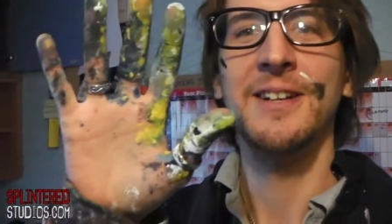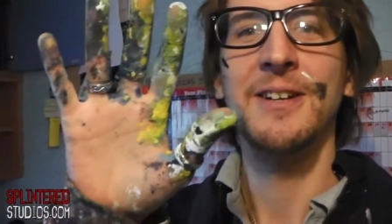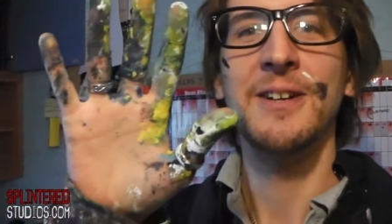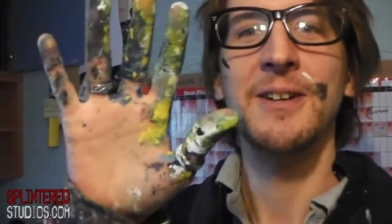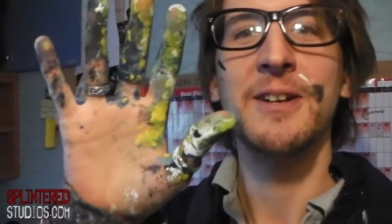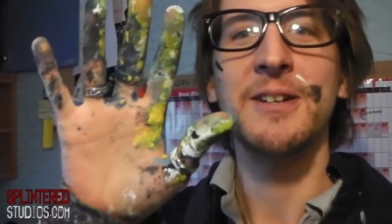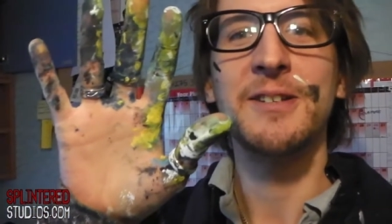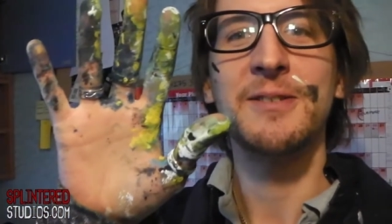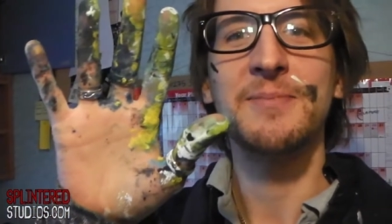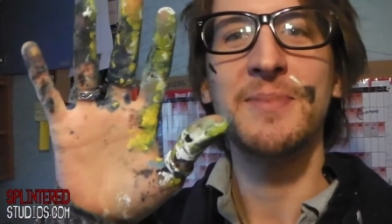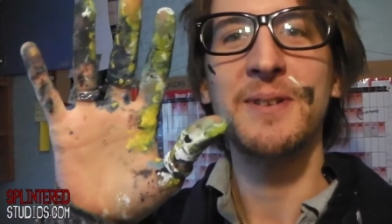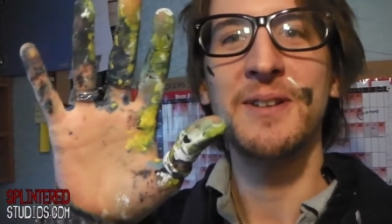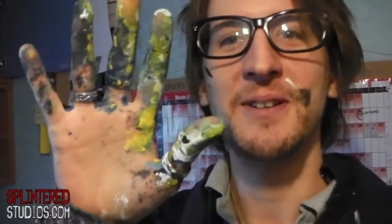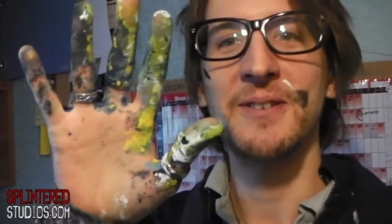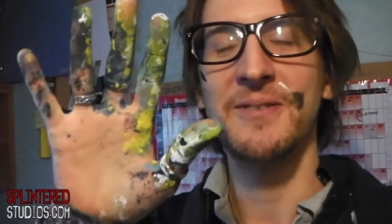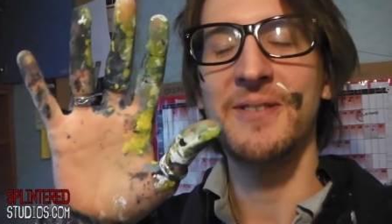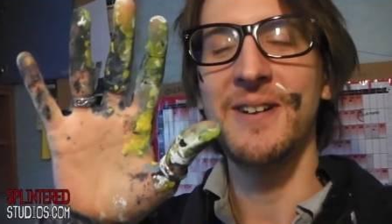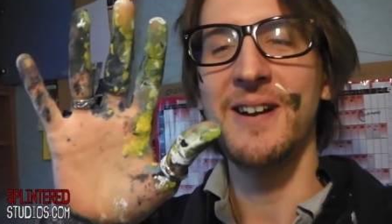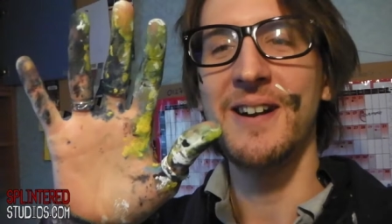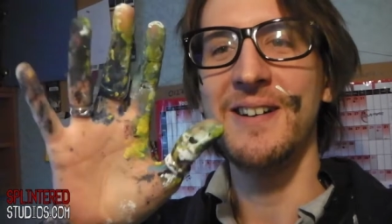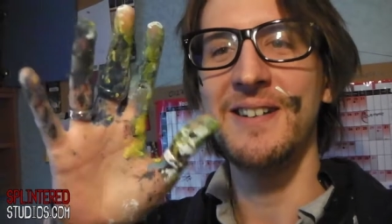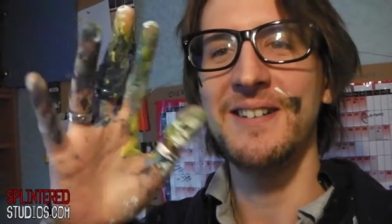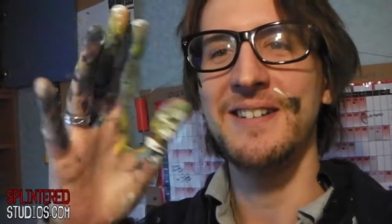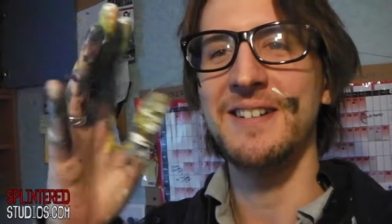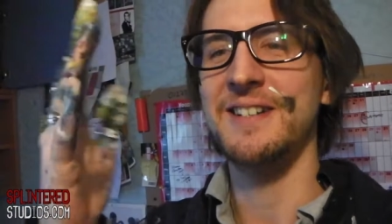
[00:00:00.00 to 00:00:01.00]
It's been a
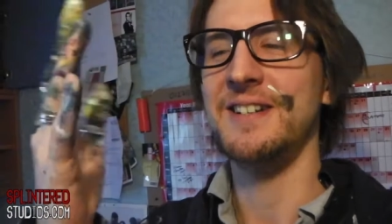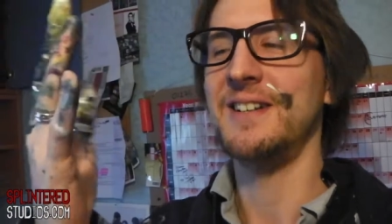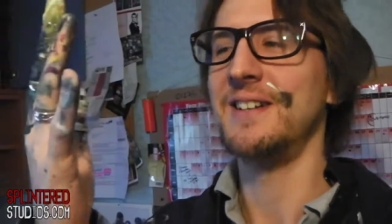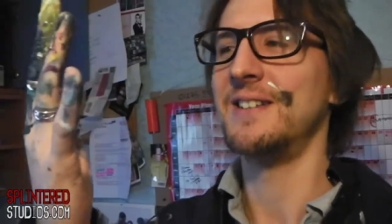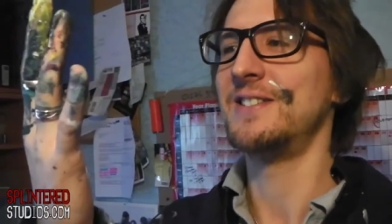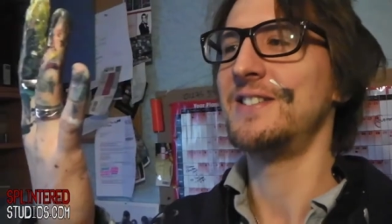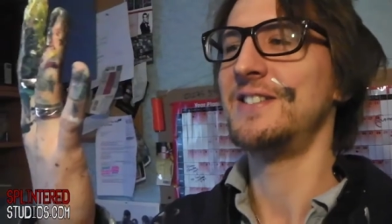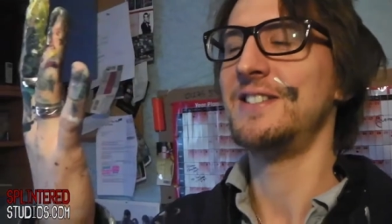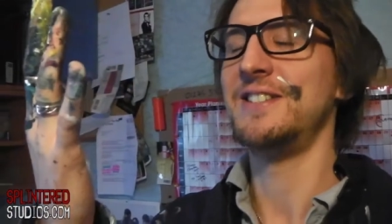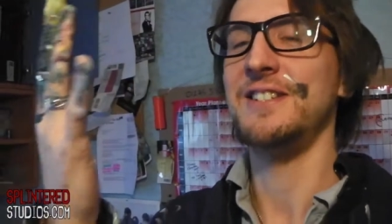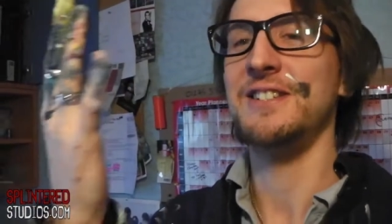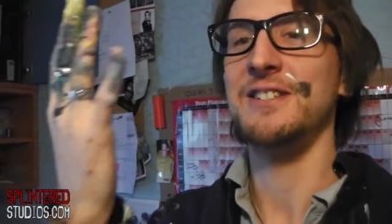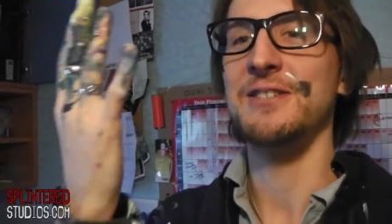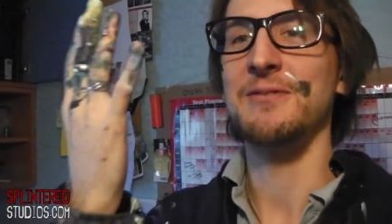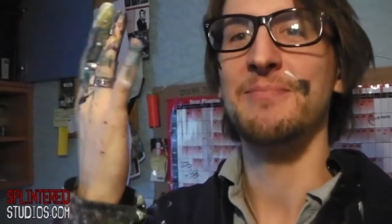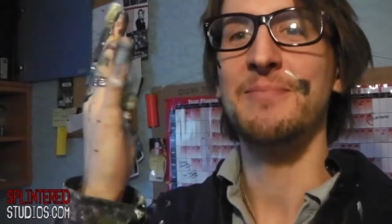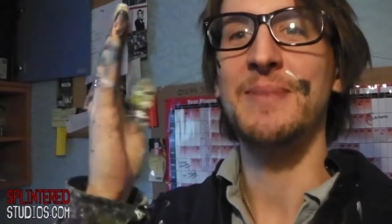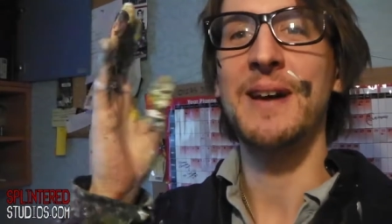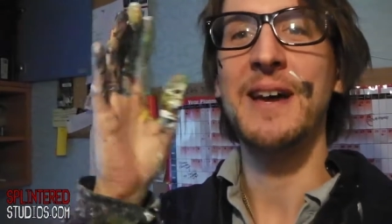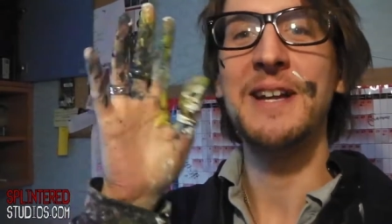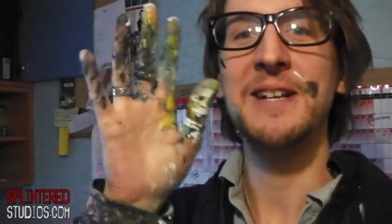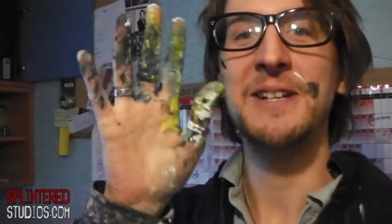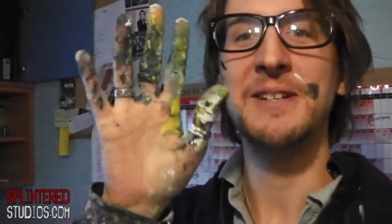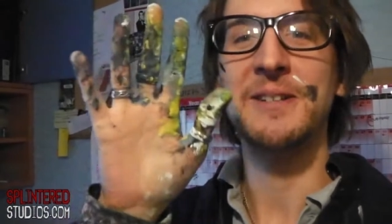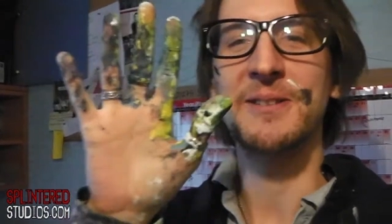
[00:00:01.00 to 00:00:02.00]
rarity to actually see some
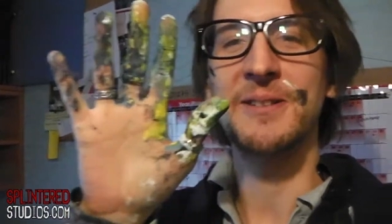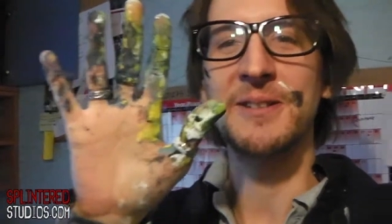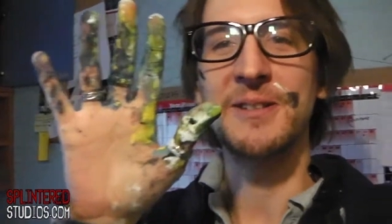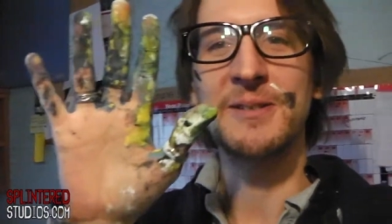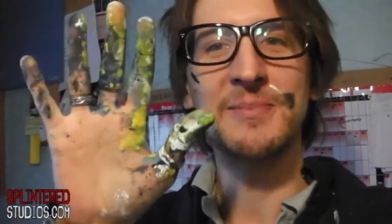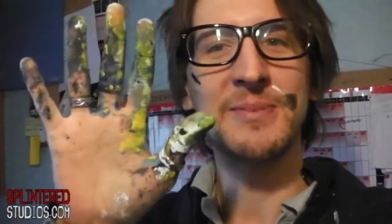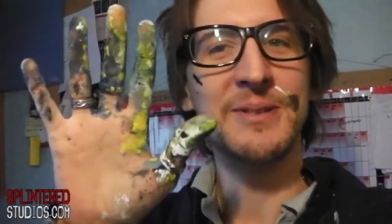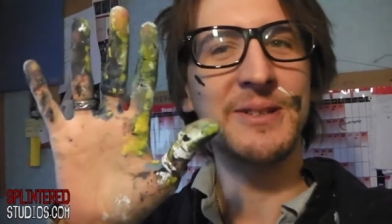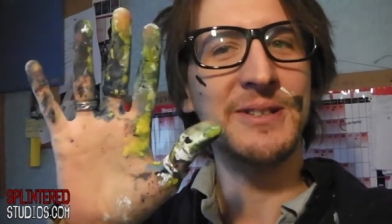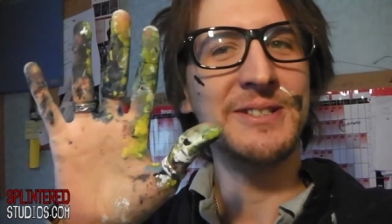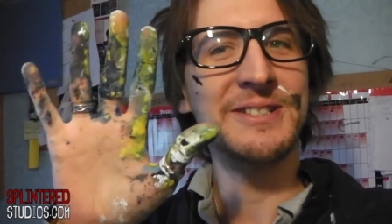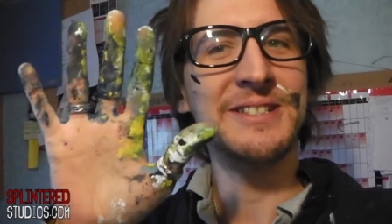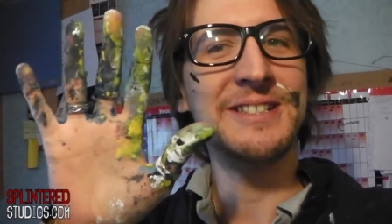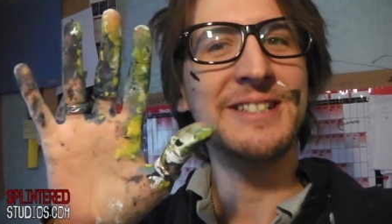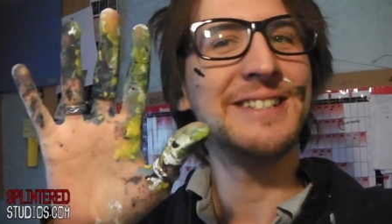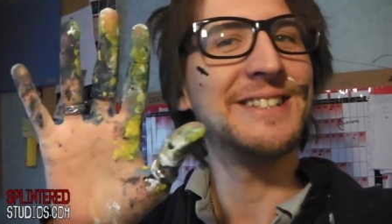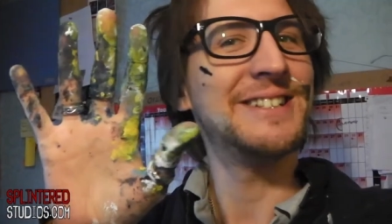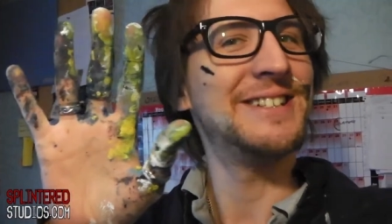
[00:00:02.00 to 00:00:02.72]
paint in these vlogs.